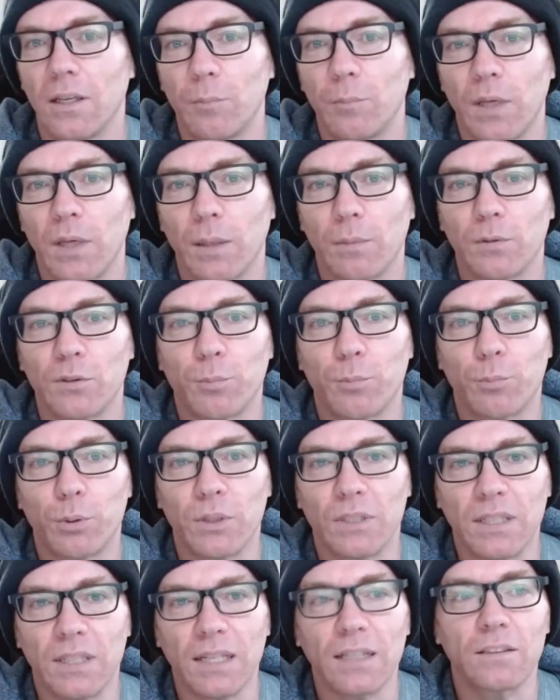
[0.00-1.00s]
be able to
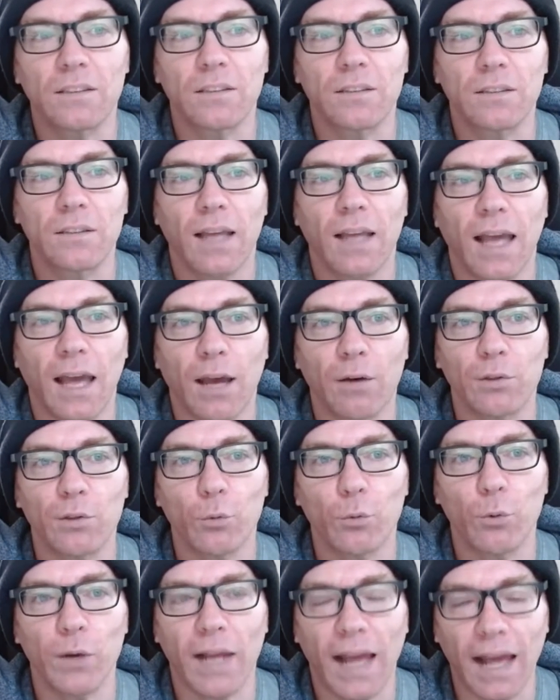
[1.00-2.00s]
predict how
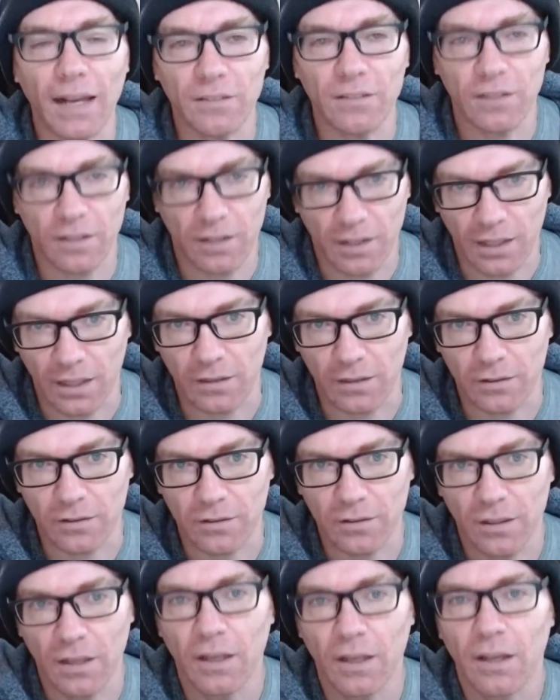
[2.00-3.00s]
you react to things